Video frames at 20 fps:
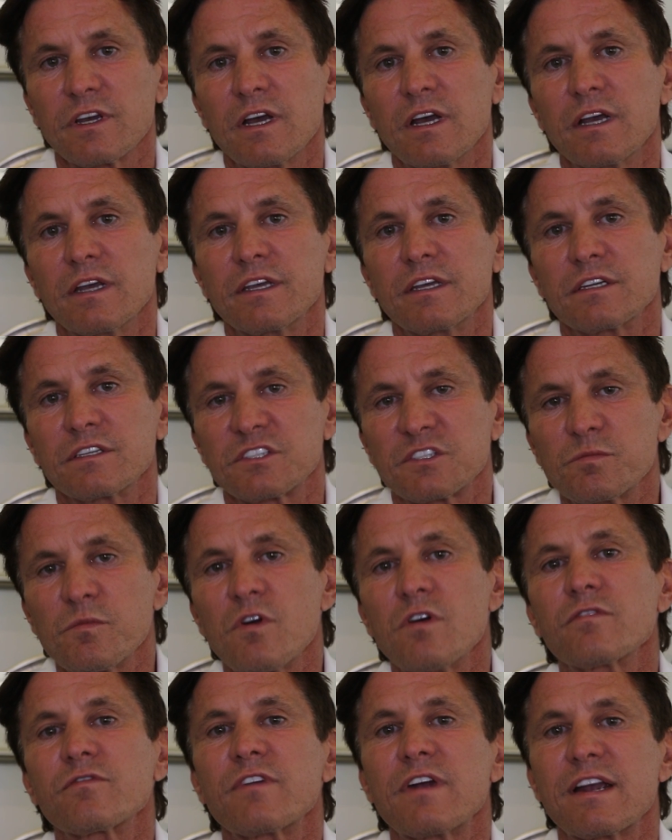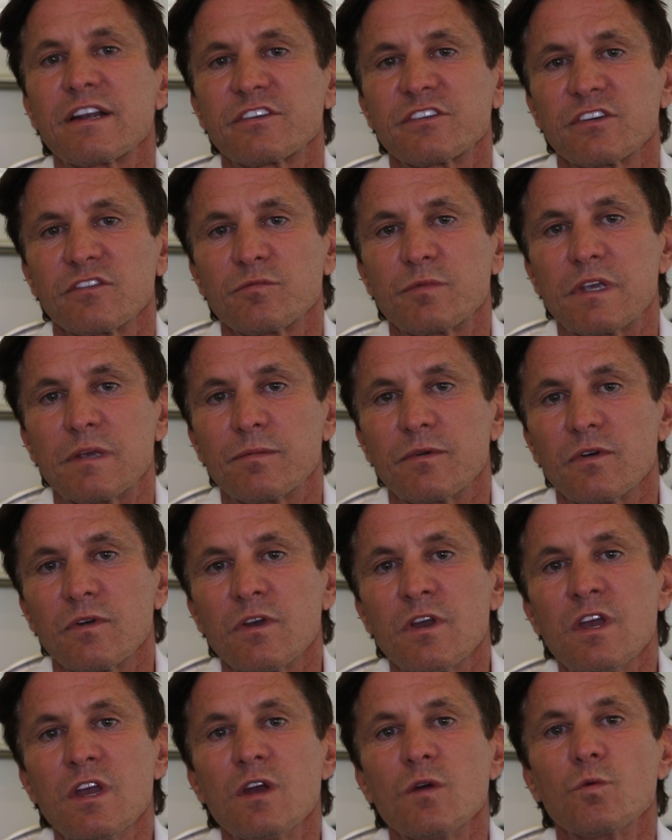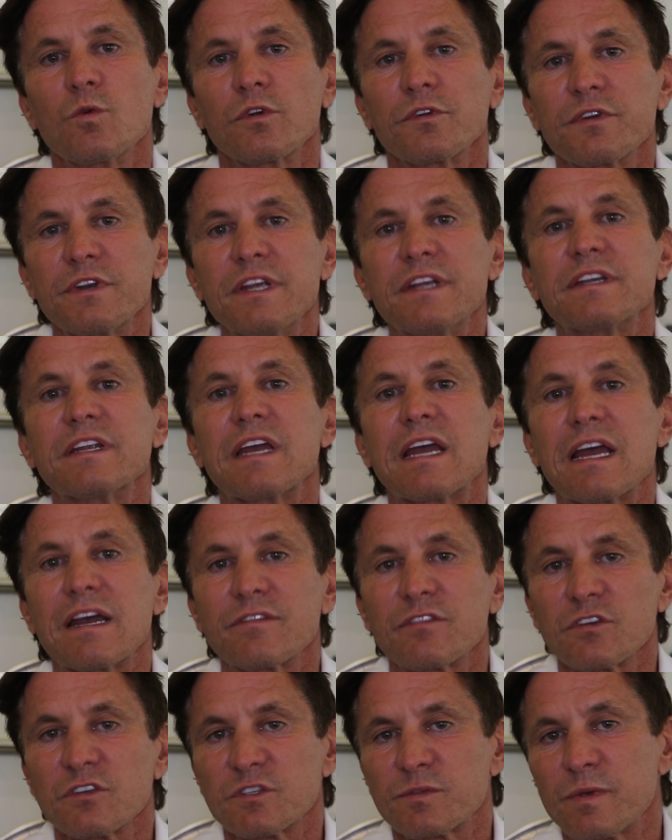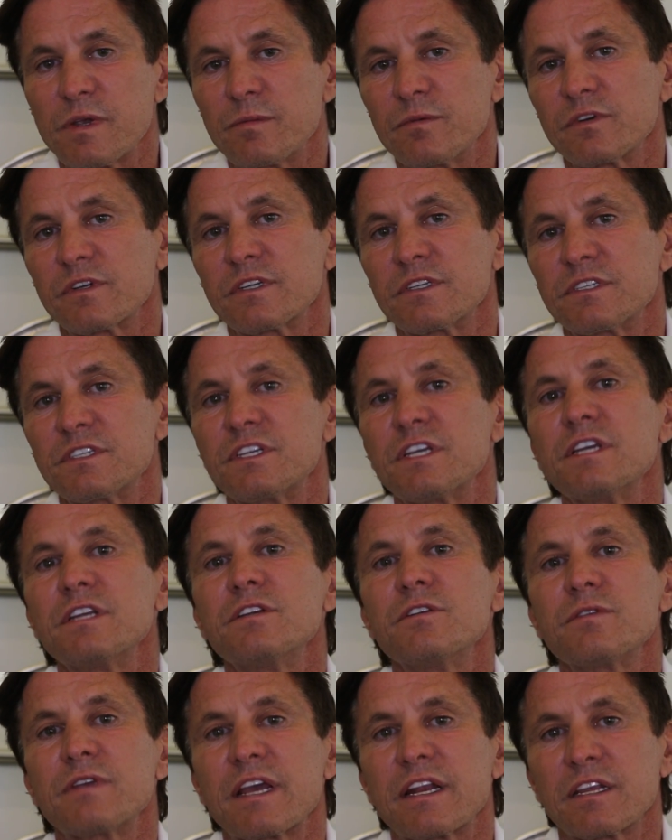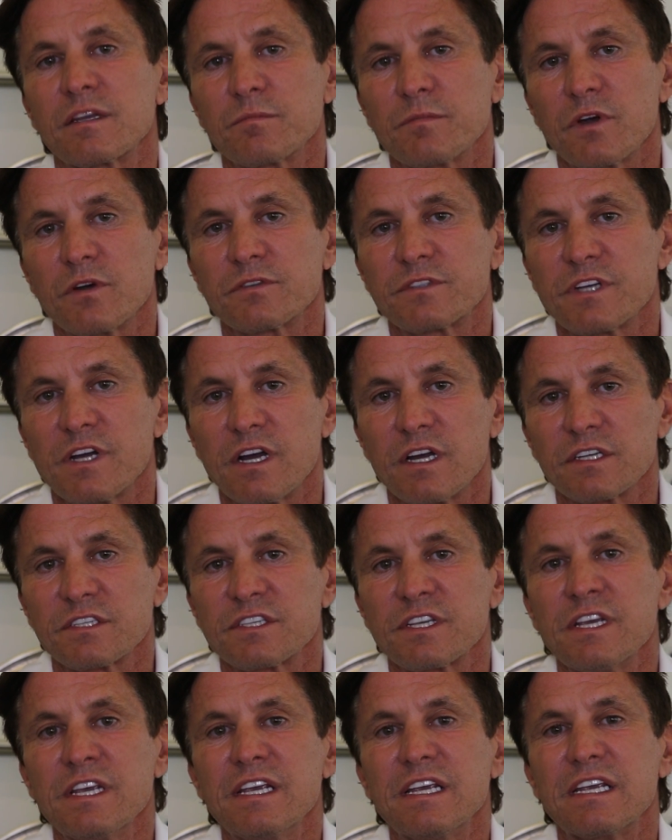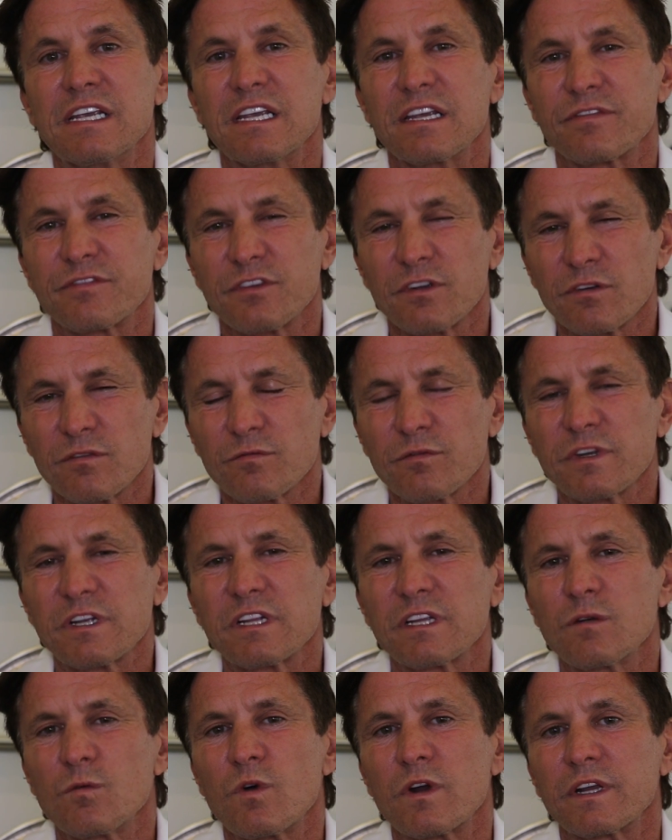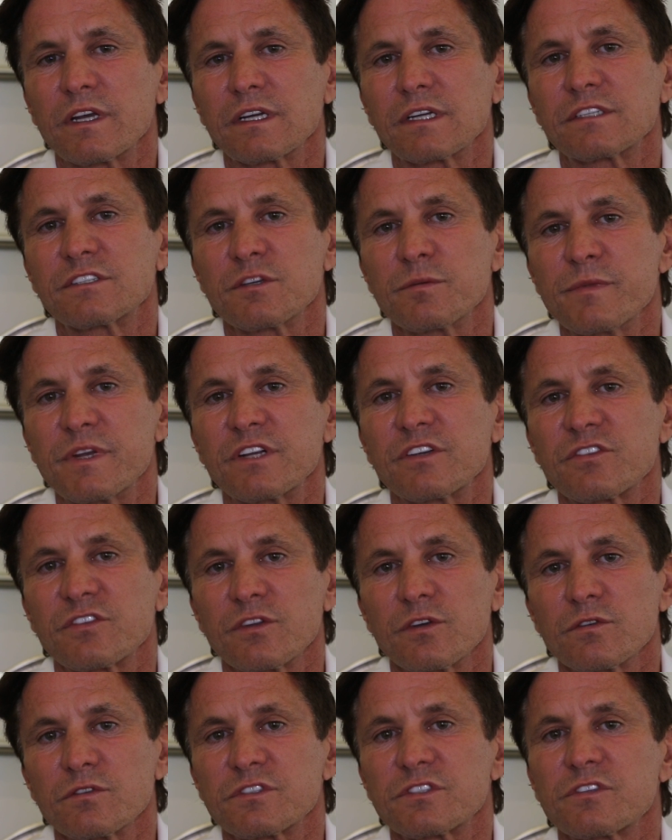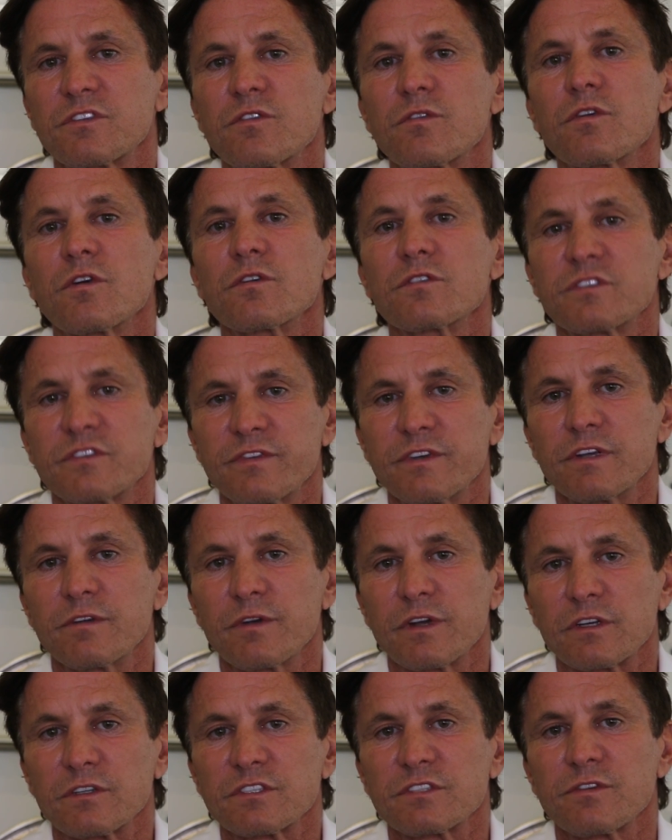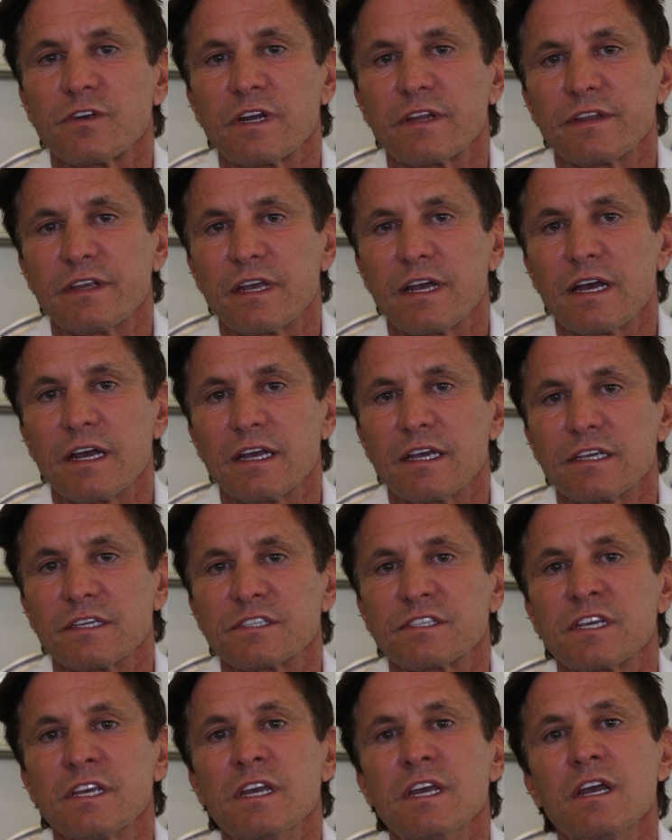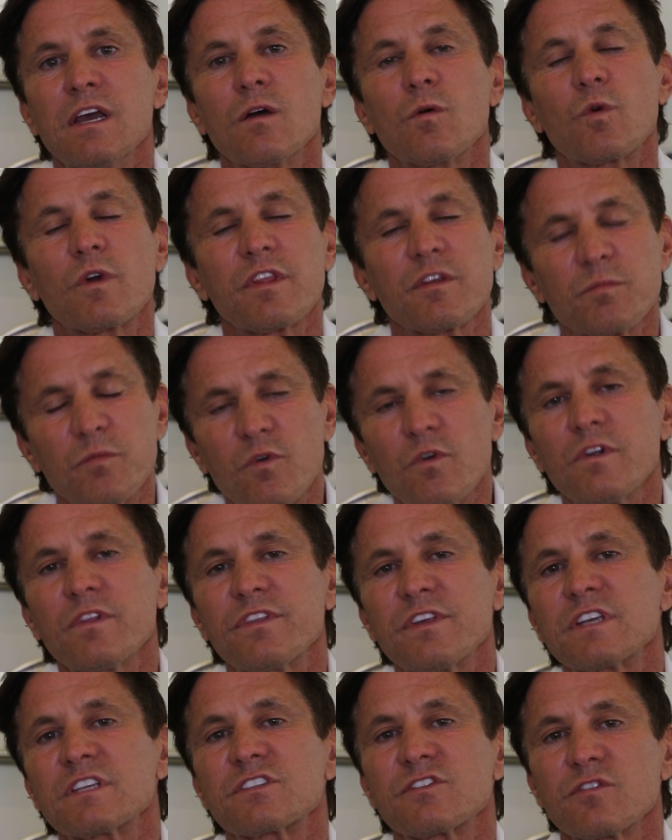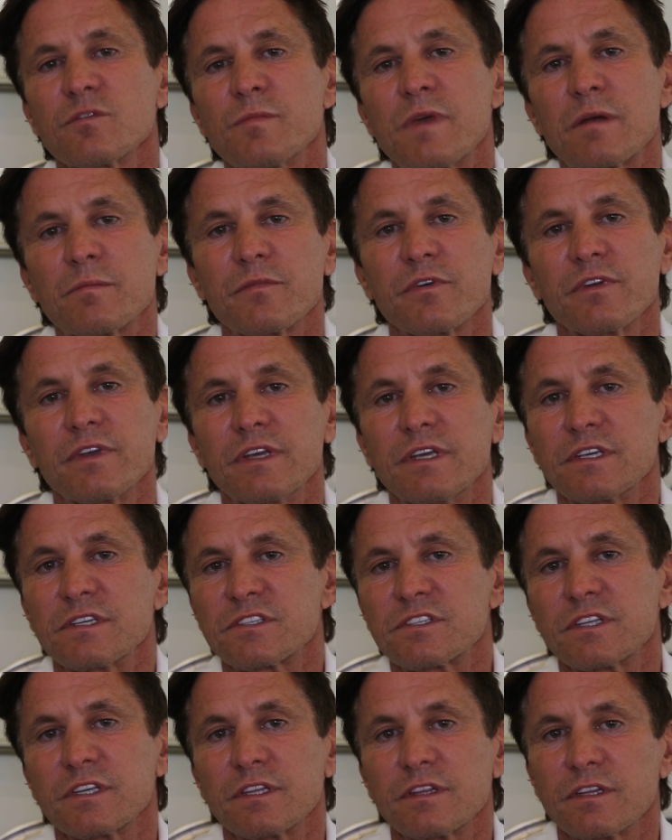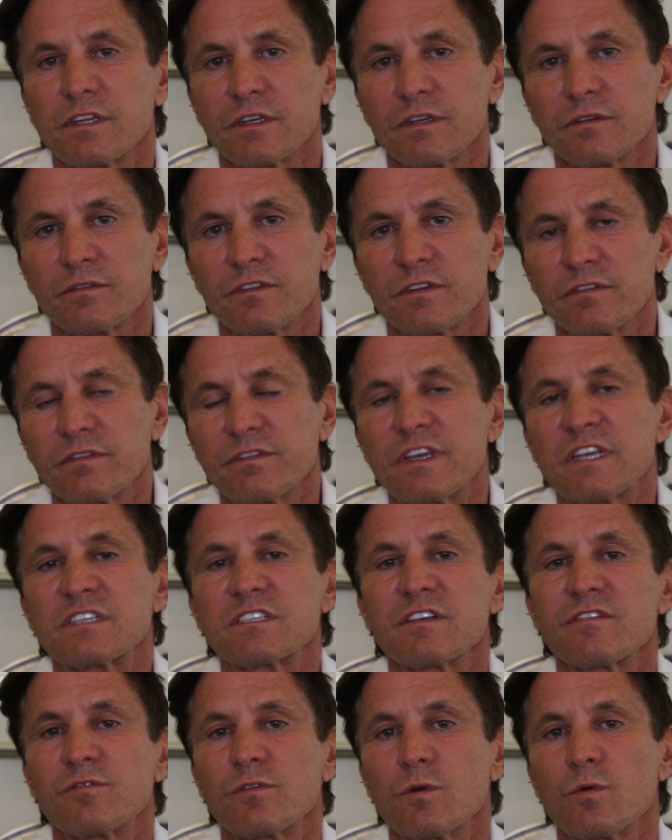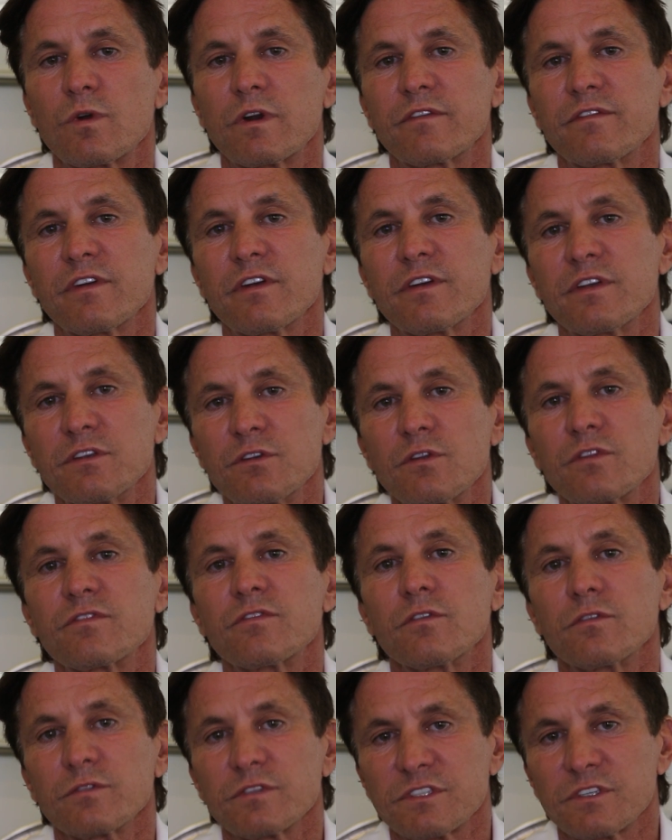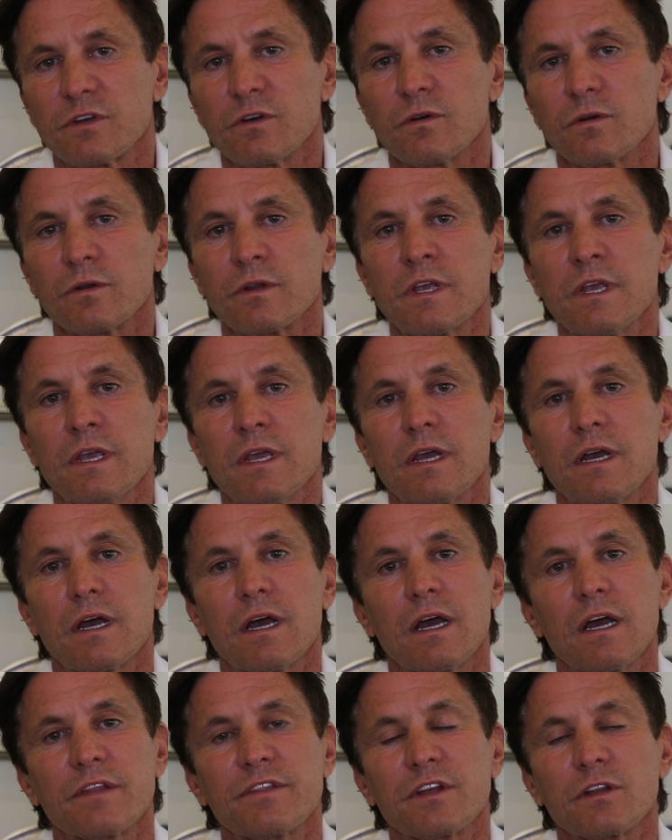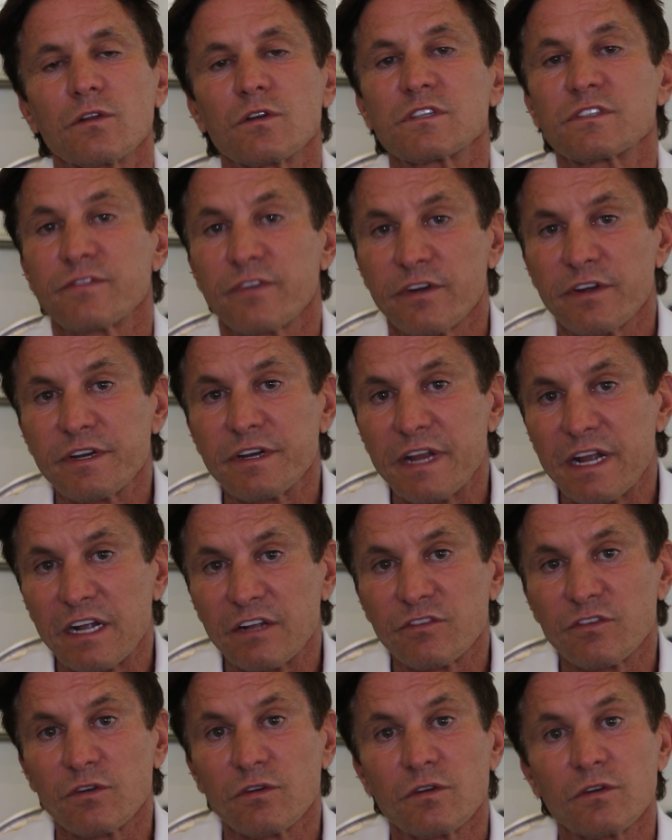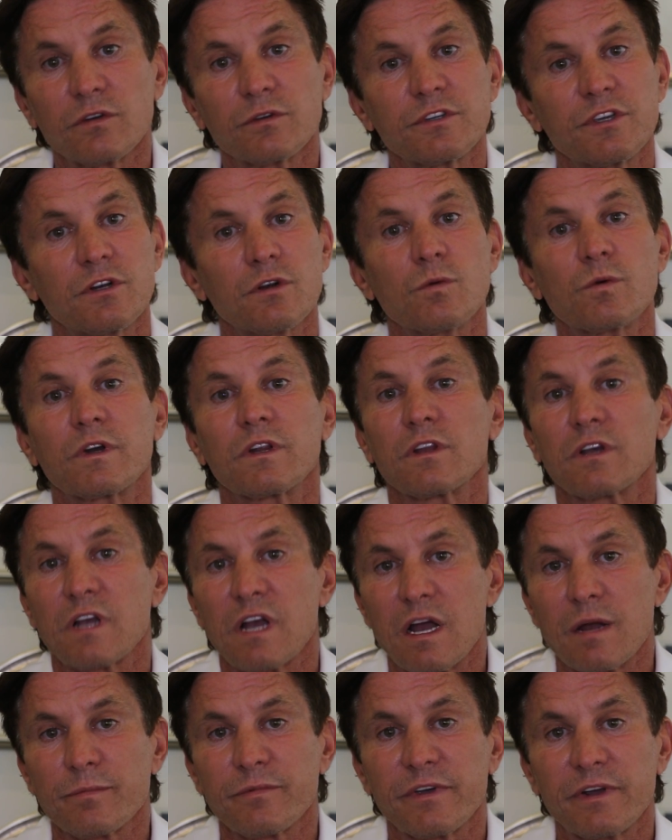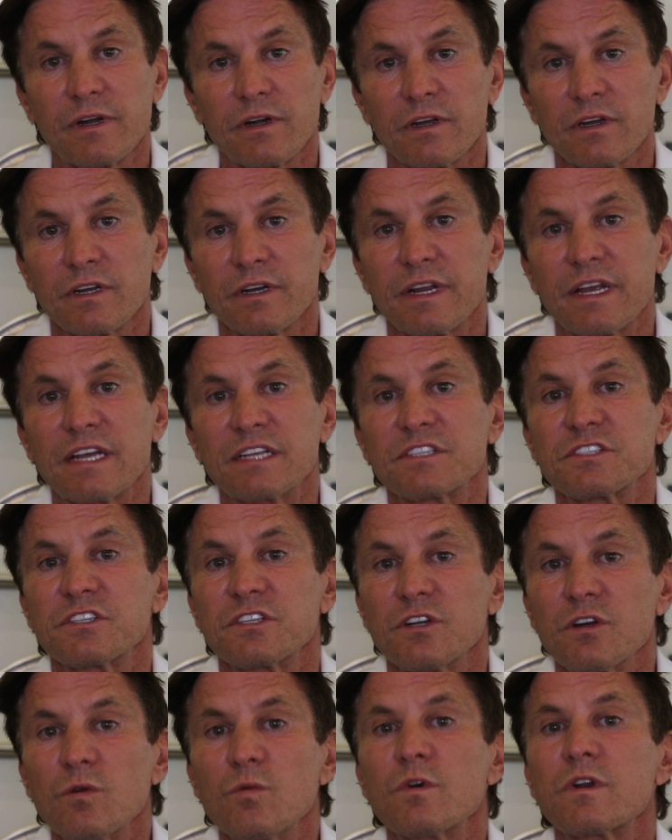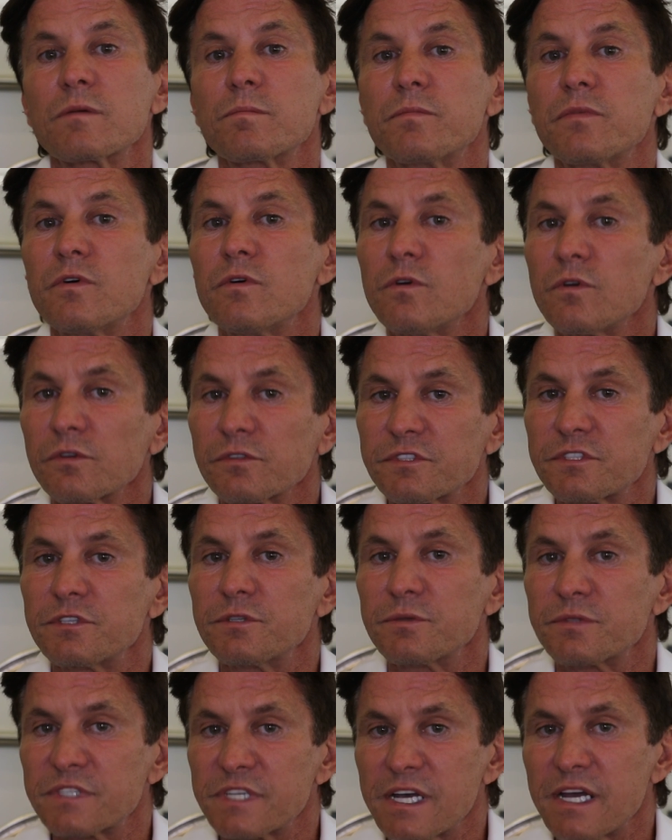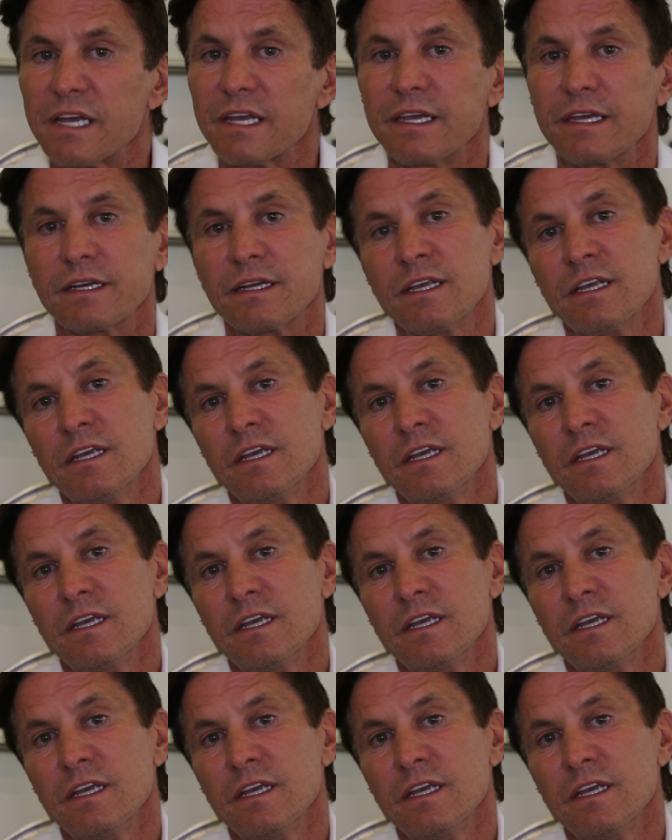Uh, in a small fraction of people, we'll need to have those people continue getting Botox if they really want to diminish those crow's feet wrinkles around the eyes. One of the important things to remember is that the, the facelift, we want a very youthful result uh, that looks very natural. You don't want to look operated on. Hence, you don't want to pull too tight.